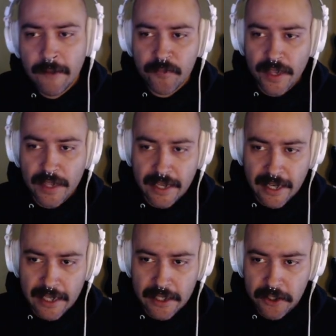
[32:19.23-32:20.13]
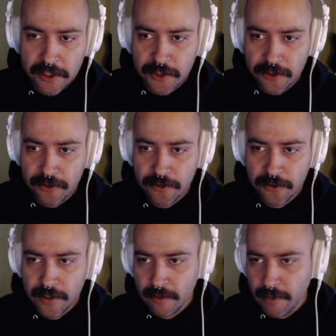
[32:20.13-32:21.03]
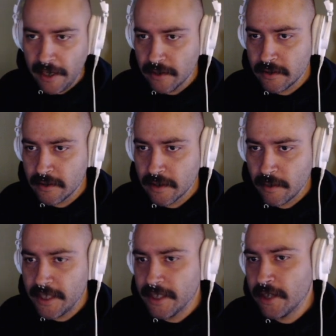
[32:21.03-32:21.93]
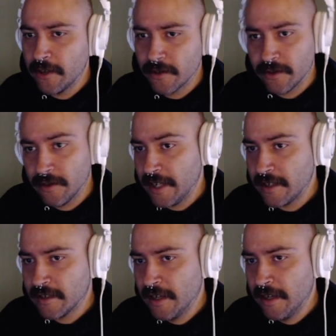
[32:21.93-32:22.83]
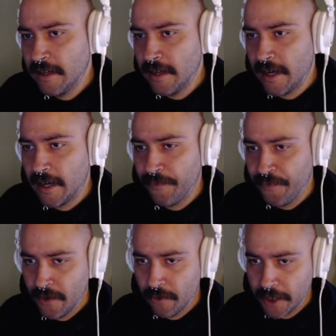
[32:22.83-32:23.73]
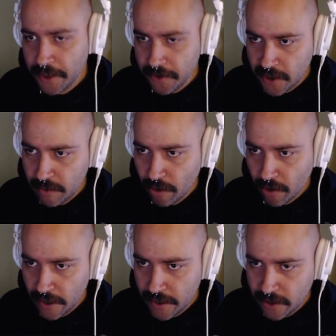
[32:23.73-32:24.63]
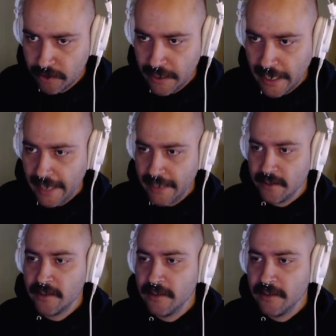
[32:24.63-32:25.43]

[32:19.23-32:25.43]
And then, like I alluded to about a minute ago or less, we're going to use Seaborn to enhance